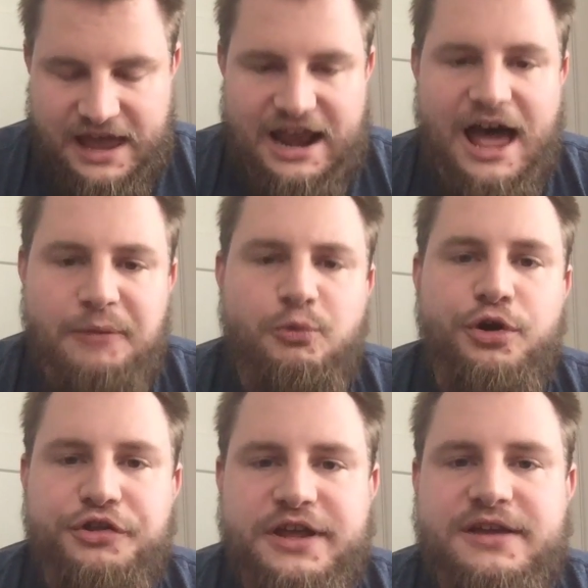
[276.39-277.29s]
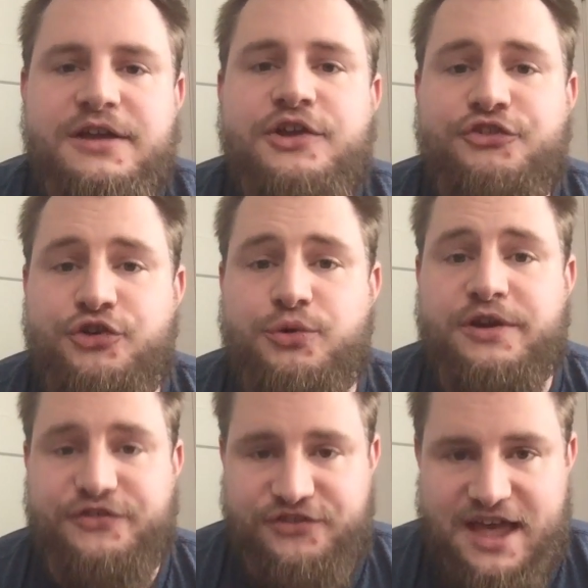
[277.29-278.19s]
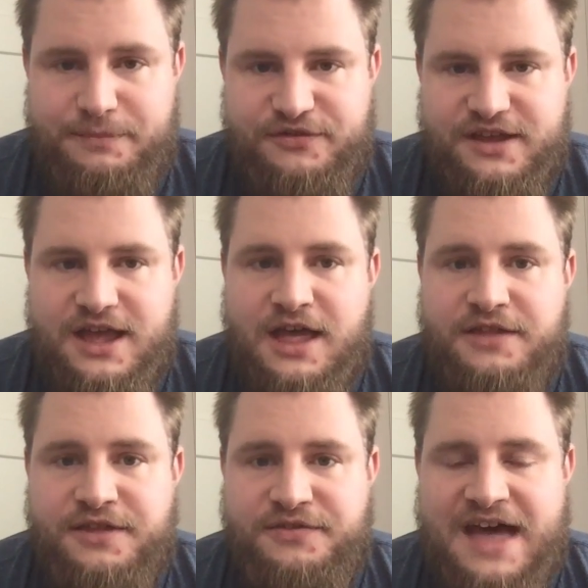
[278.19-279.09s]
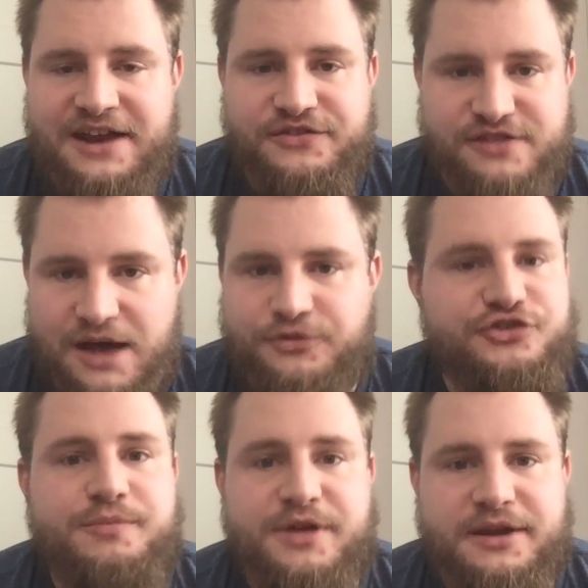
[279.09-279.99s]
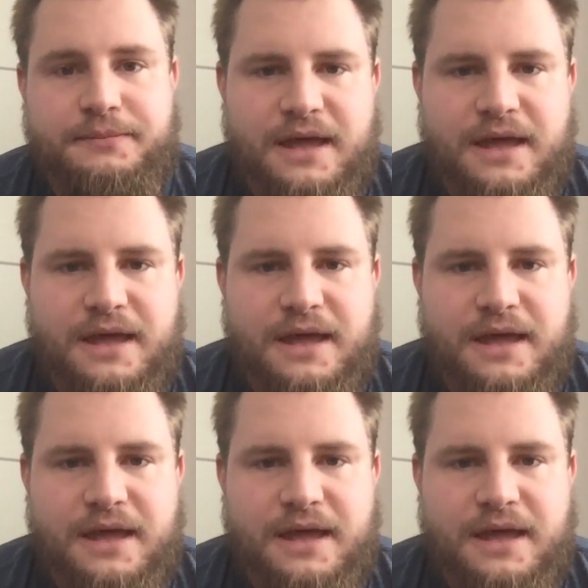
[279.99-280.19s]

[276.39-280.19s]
And I'm willing to accept that that is not what you meant.